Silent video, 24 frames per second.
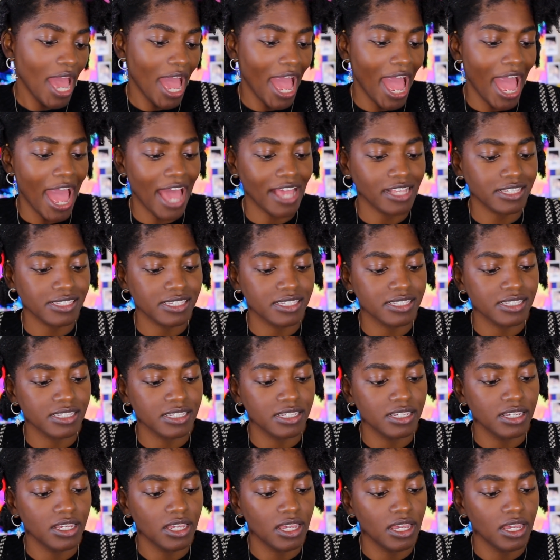asks
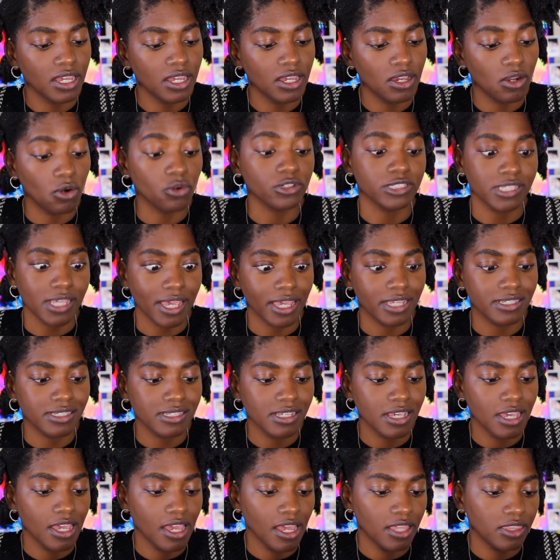or says,
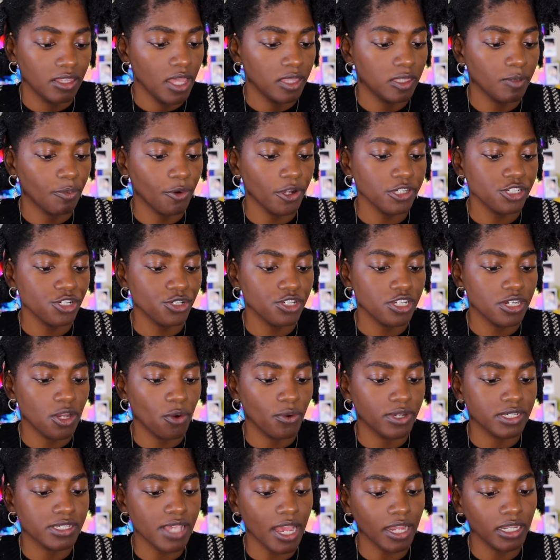The pressure to know
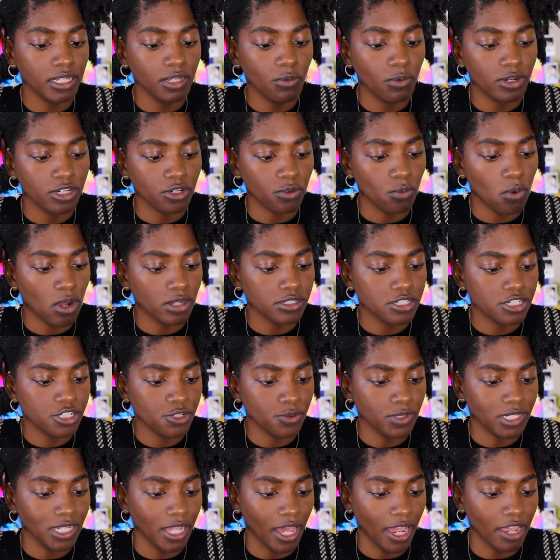exactly what you want to do
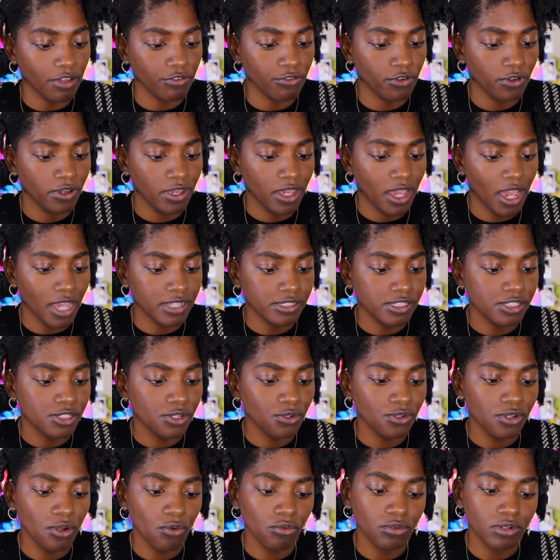in life. I
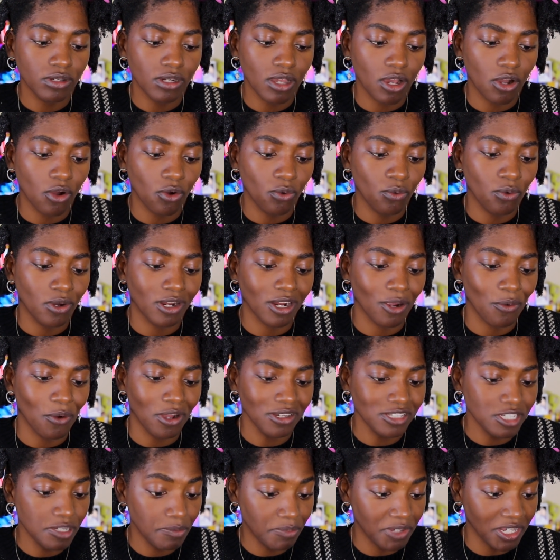still don't know what I
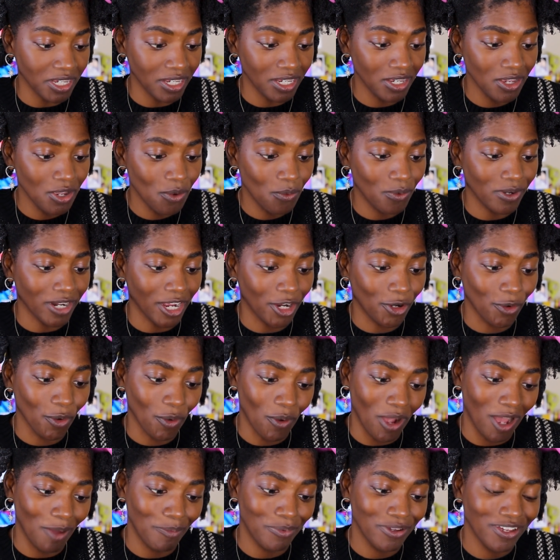want to be when I grow
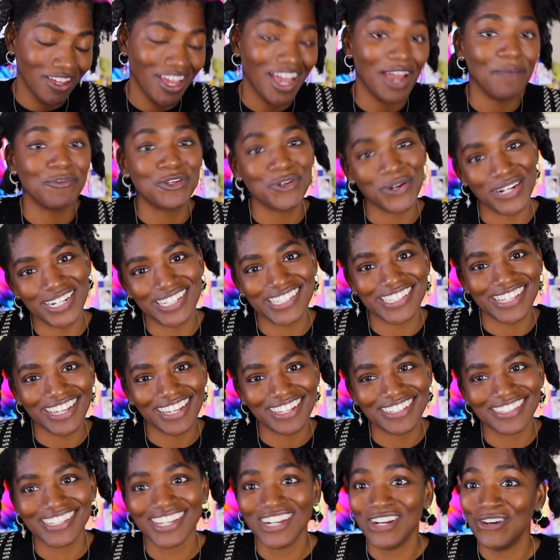up. I'm
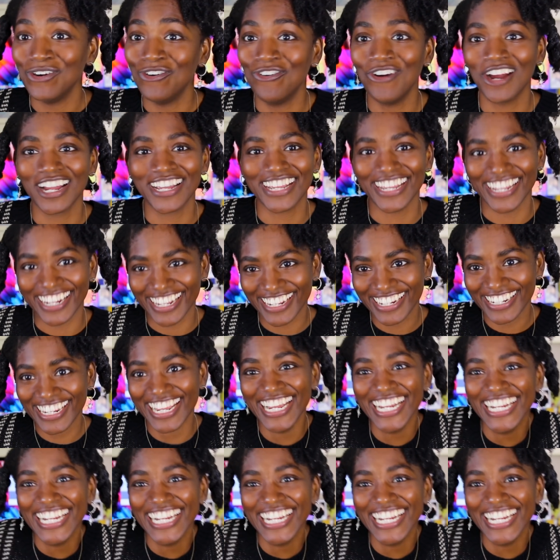26. Ooh, I get it.